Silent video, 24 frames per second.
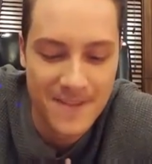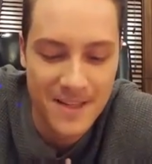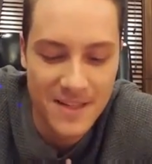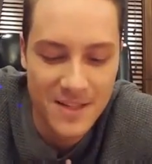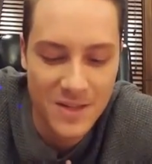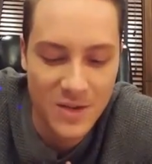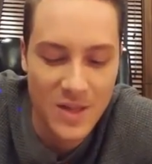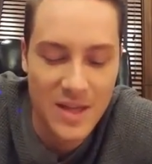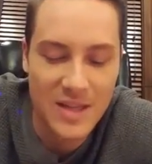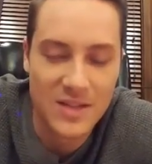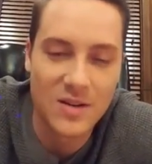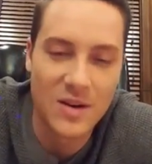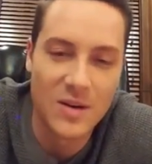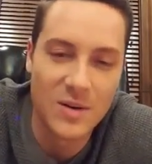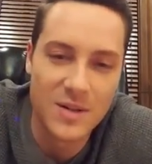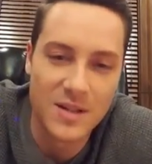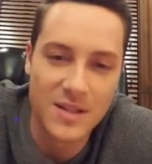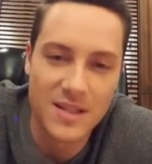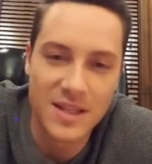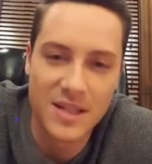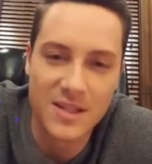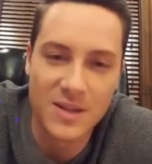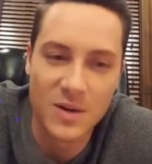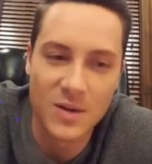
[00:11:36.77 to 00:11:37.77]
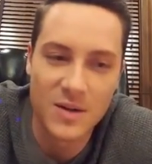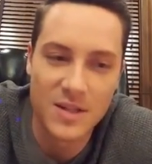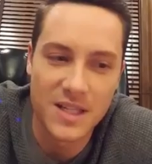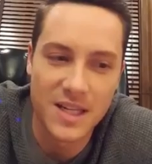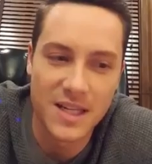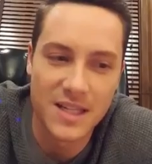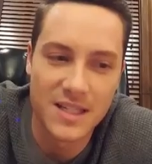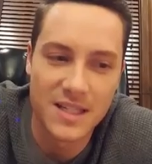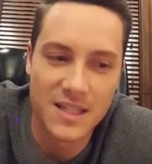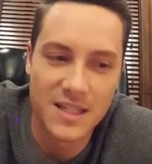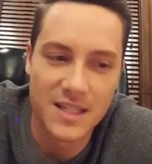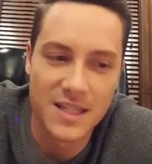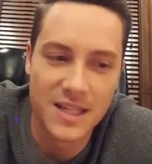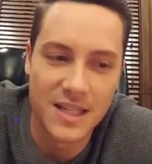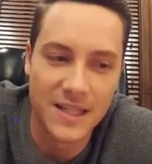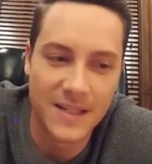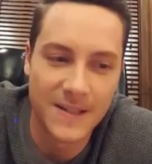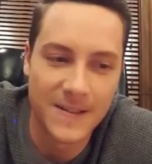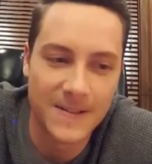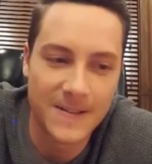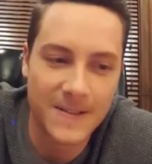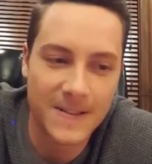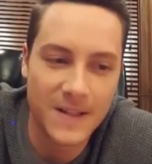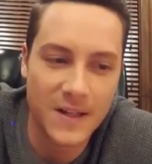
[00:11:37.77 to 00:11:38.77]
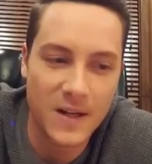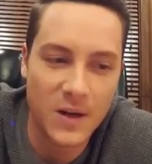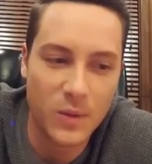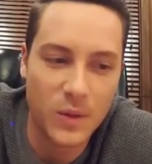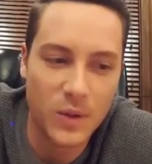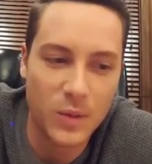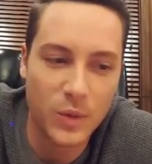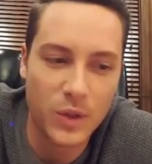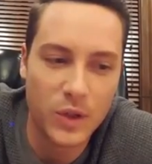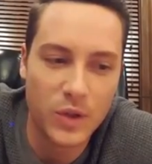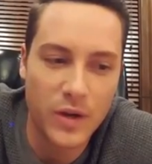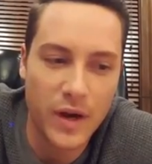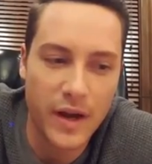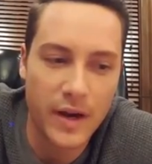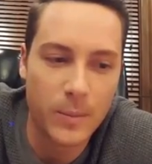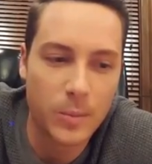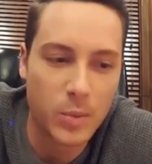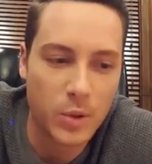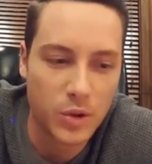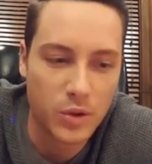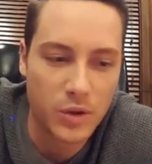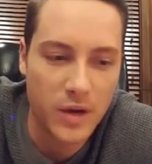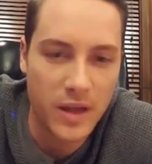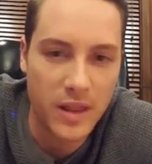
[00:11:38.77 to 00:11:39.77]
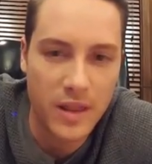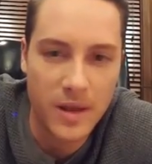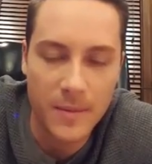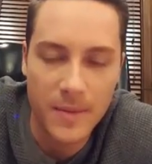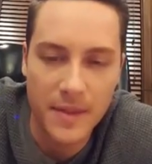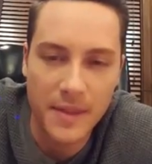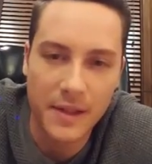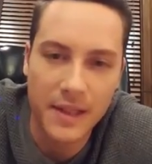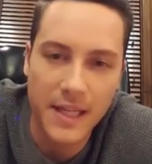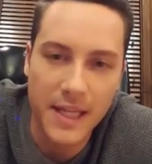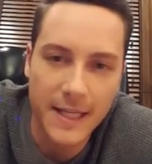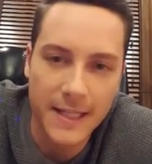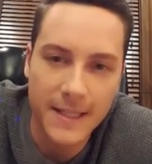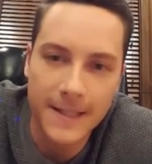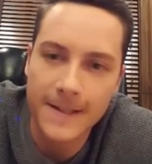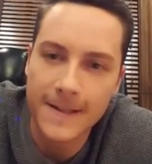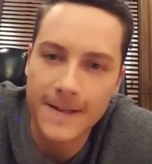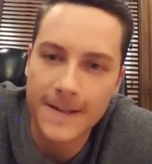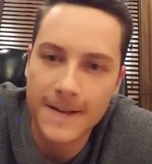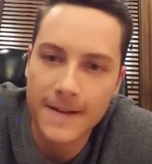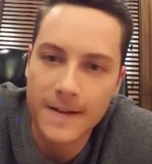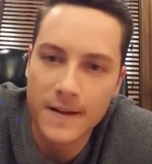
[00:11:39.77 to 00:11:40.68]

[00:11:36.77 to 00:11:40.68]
So that's always nice to see, and we try to portray them in the light